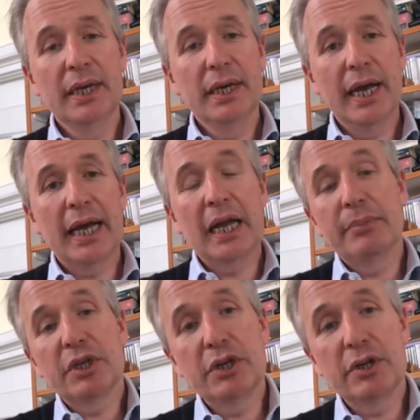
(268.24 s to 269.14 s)
And
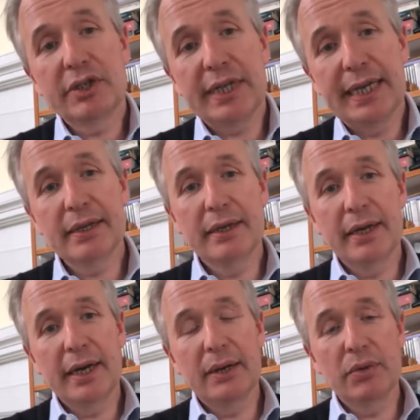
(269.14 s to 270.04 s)
ambiguity,
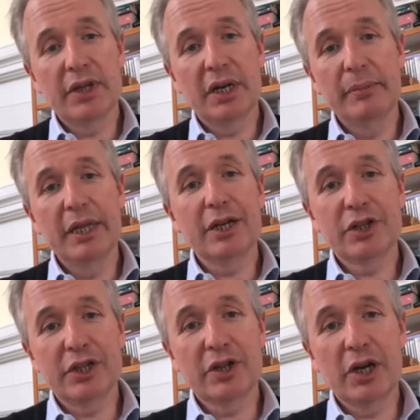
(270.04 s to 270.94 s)
within a
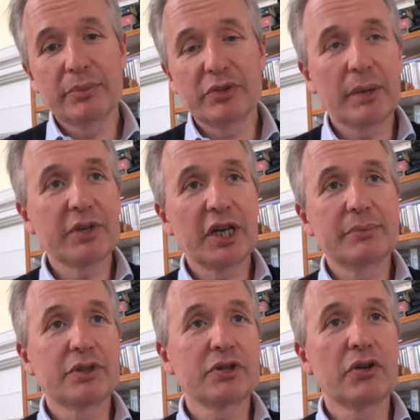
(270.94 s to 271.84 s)
military term sometimes
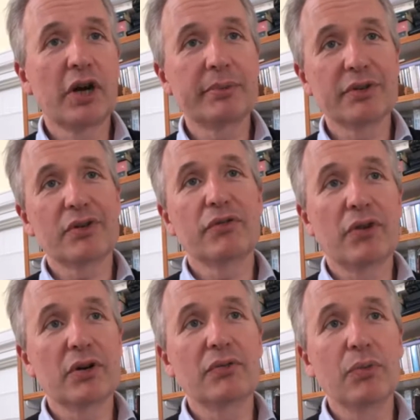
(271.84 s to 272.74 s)
described as the
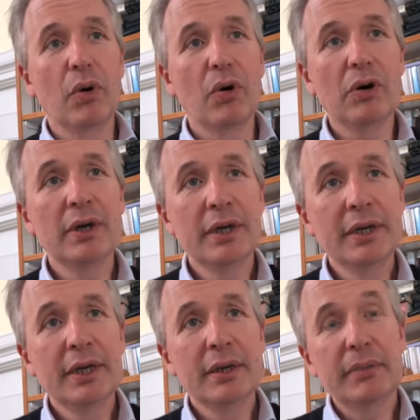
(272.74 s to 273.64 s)
fog of war,
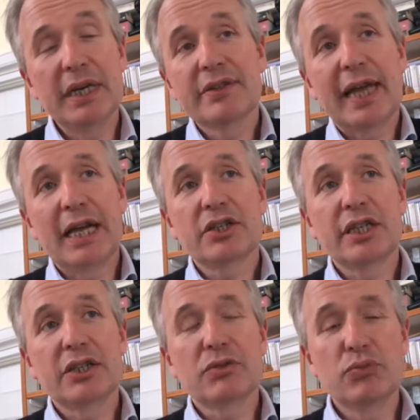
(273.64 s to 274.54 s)
means actually
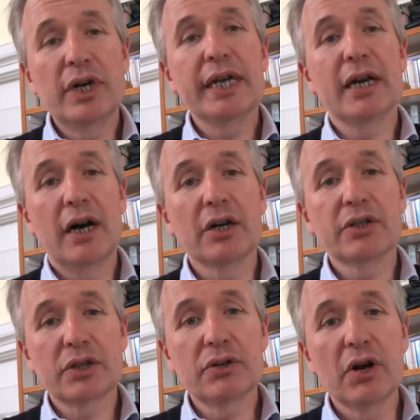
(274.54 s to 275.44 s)
it's really hard to
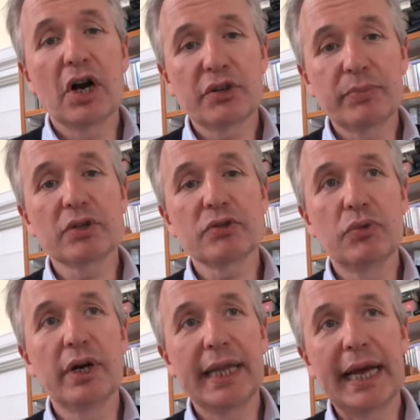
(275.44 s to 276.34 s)
grasp what's
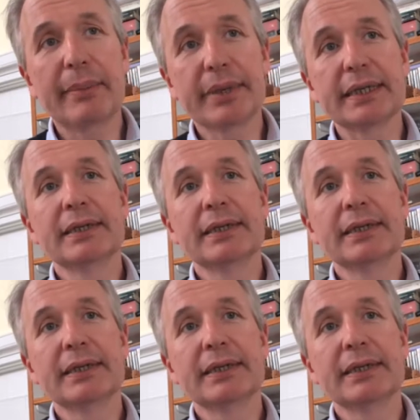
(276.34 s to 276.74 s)
really happening.